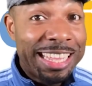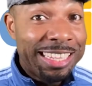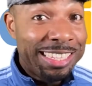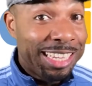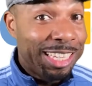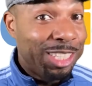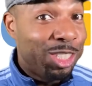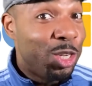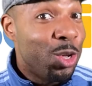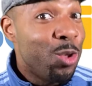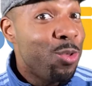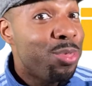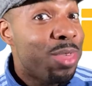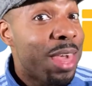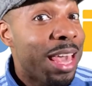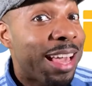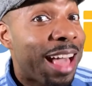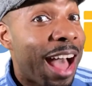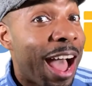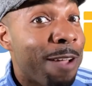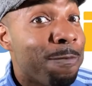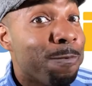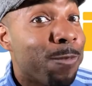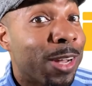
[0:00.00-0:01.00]
did you think
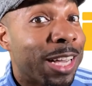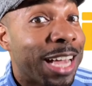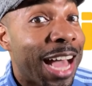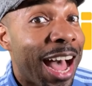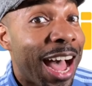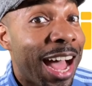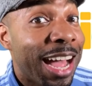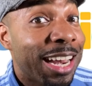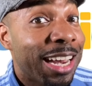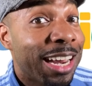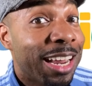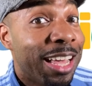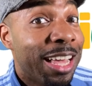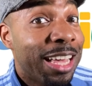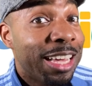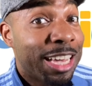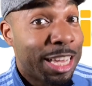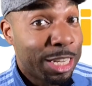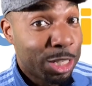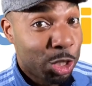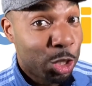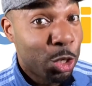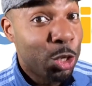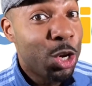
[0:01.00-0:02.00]
I forgot?
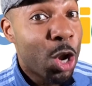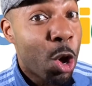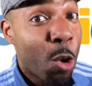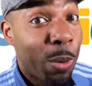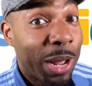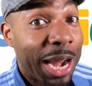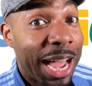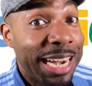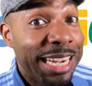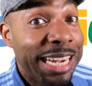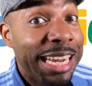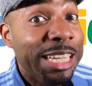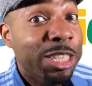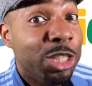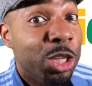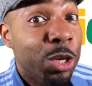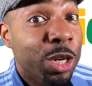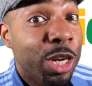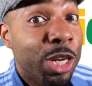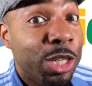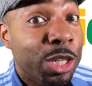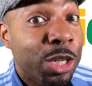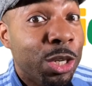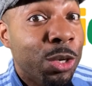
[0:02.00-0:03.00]
Because you know what I need you
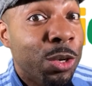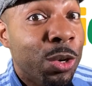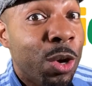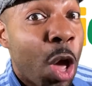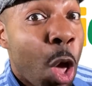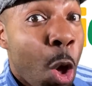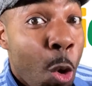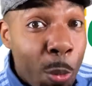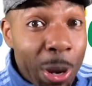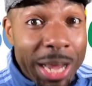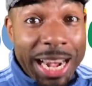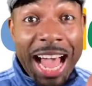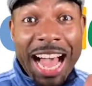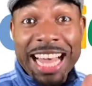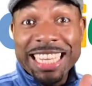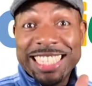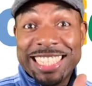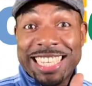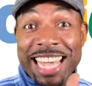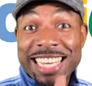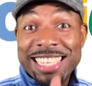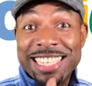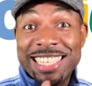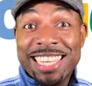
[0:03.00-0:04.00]
to do. When I
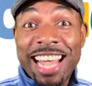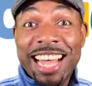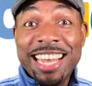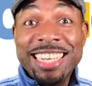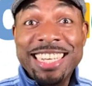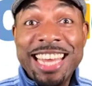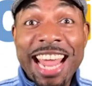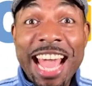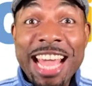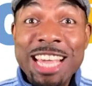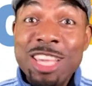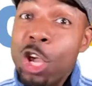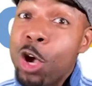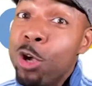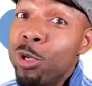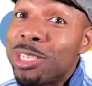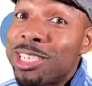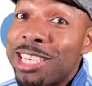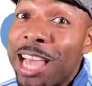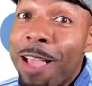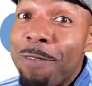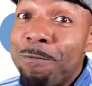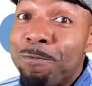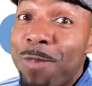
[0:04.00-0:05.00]
say Sunday, you
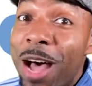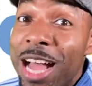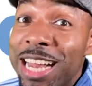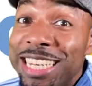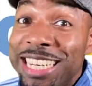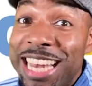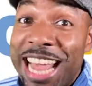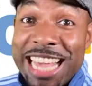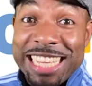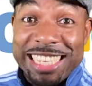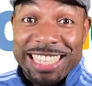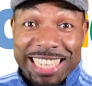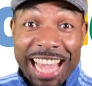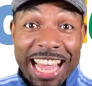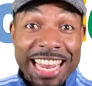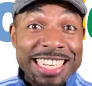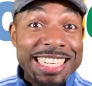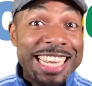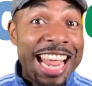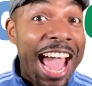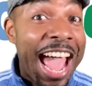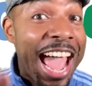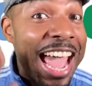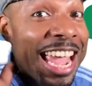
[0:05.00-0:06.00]
say Fun Day.
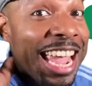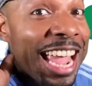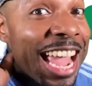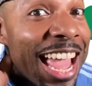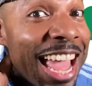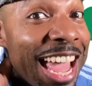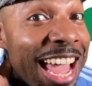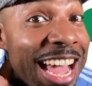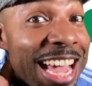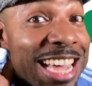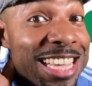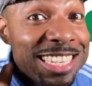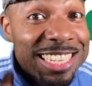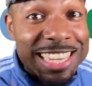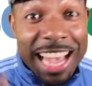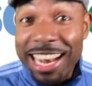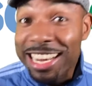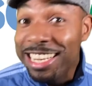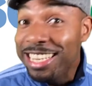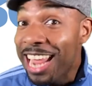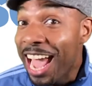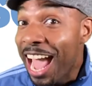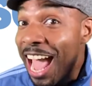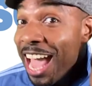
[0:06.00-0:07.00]
Sunday,
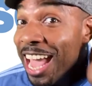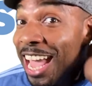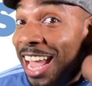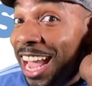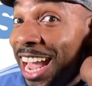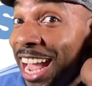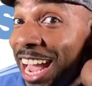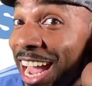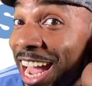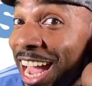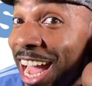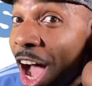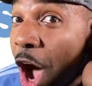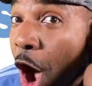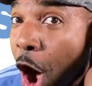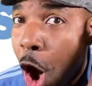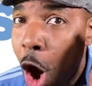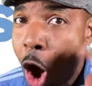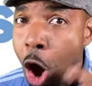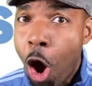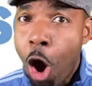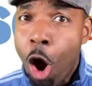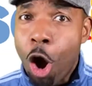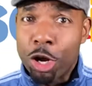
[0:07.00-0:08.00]
Sunday.
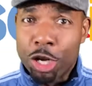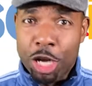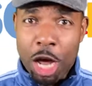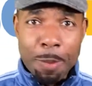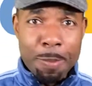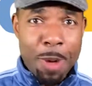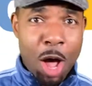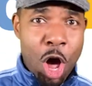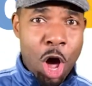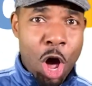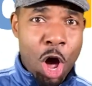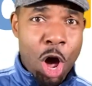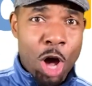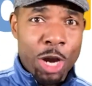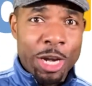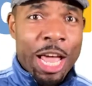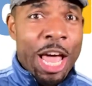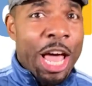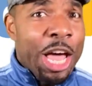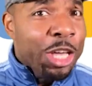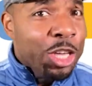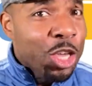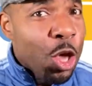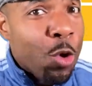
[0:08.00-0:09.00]
Oh, come on.
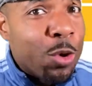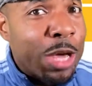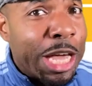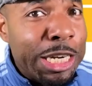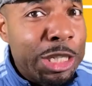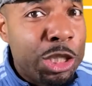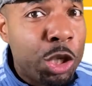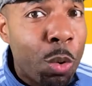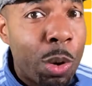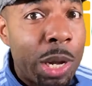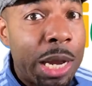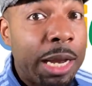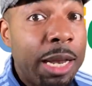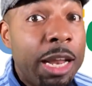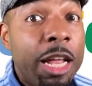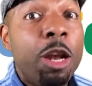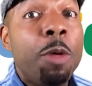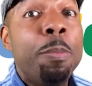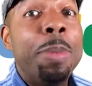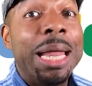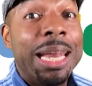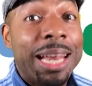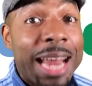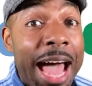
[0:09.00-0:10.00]
You can do it a
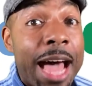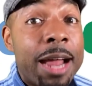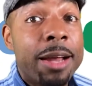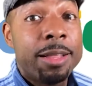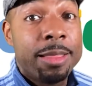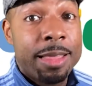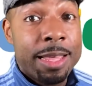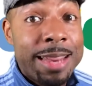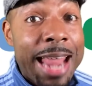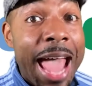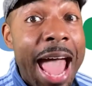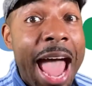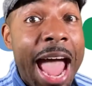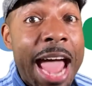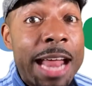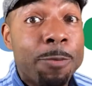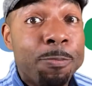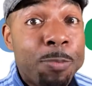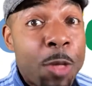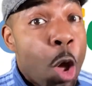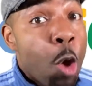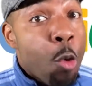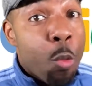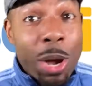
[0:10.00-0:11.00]
little bit louder than
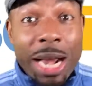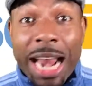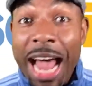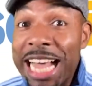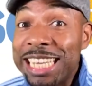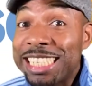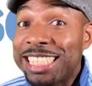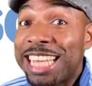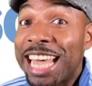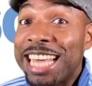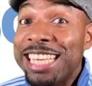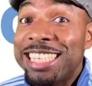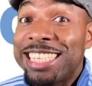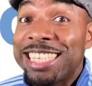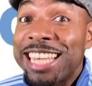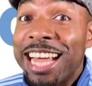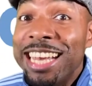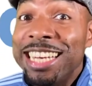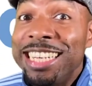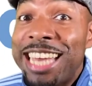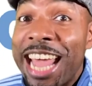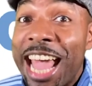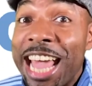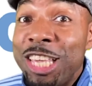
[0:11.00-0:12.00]
that. When I say
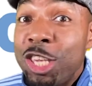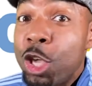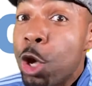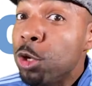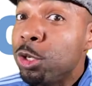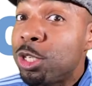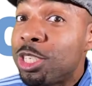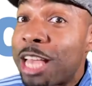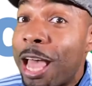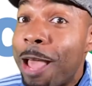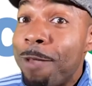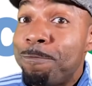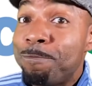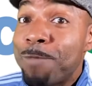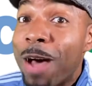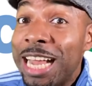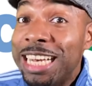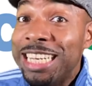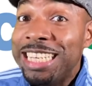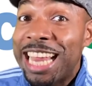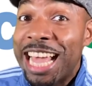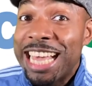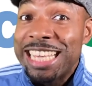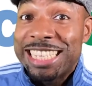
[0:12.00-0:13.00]
Sunday, you say
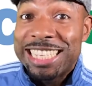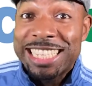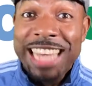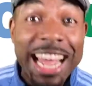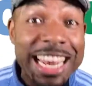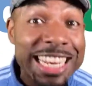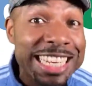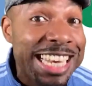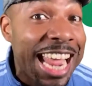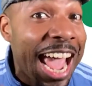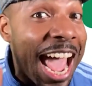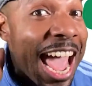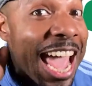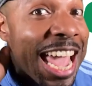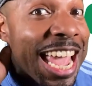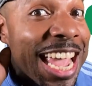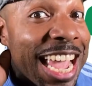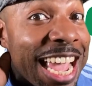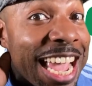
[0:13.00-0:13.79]
Fun Day. Sunday,